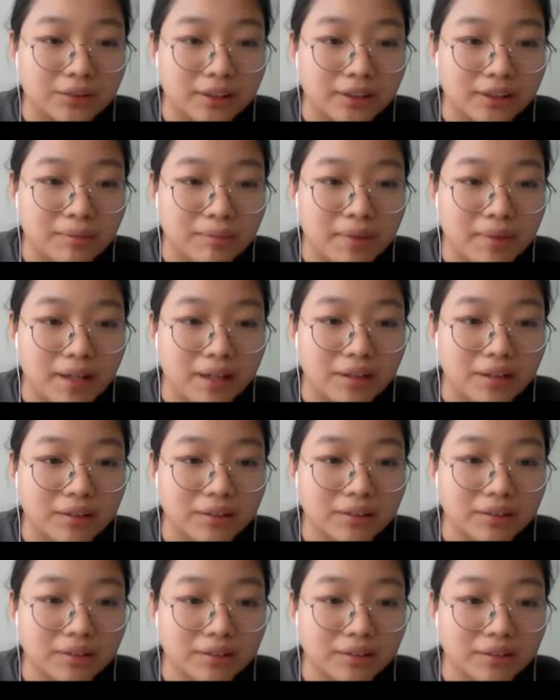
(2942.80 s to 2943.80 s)
HTML,
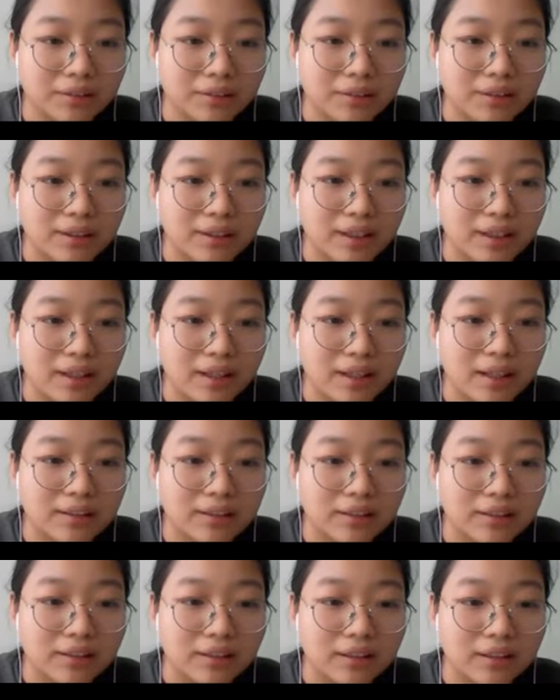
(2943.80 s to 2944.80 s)
and
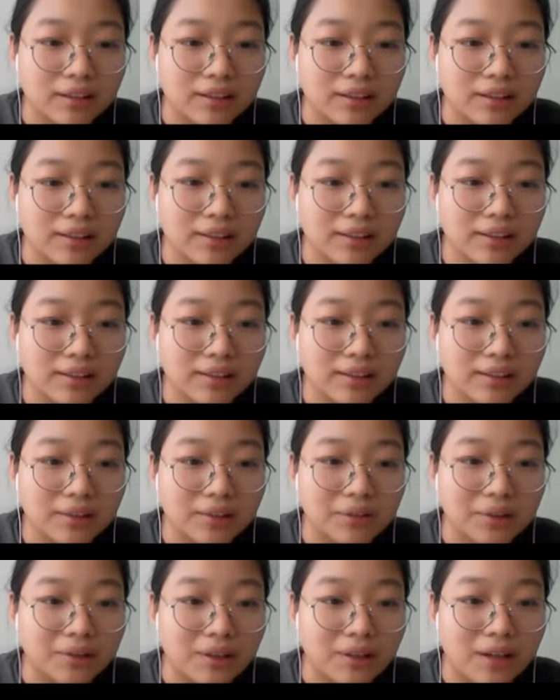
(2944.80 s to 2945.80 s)

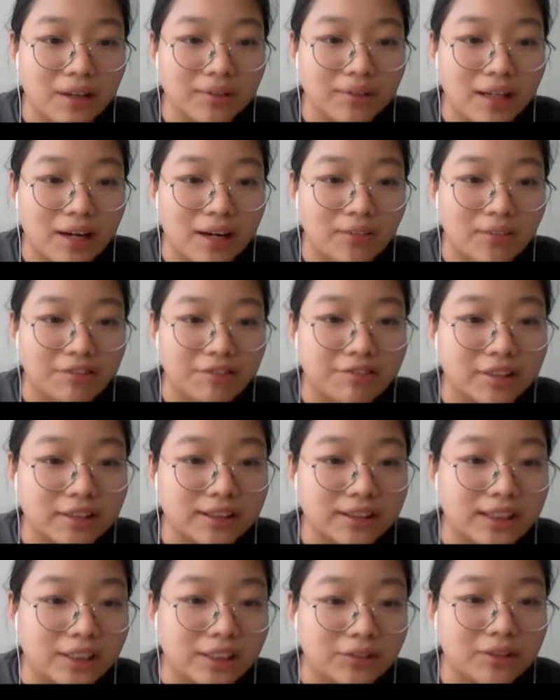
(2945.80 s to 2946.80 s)
we wrote our
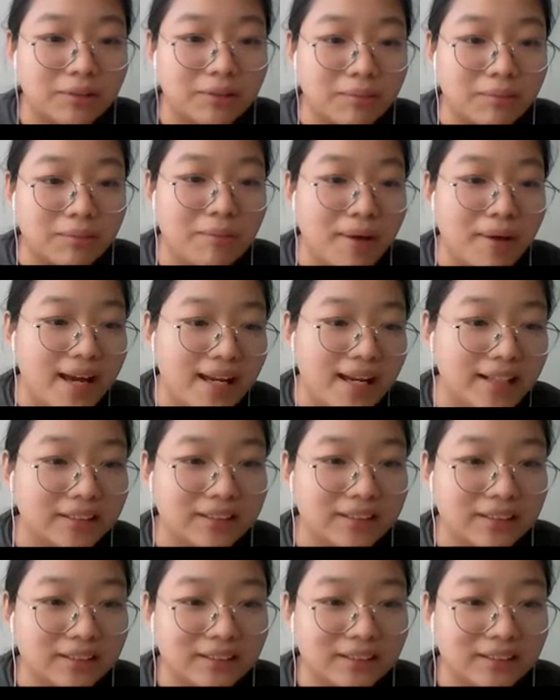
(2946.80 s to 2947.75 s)
first HTML page,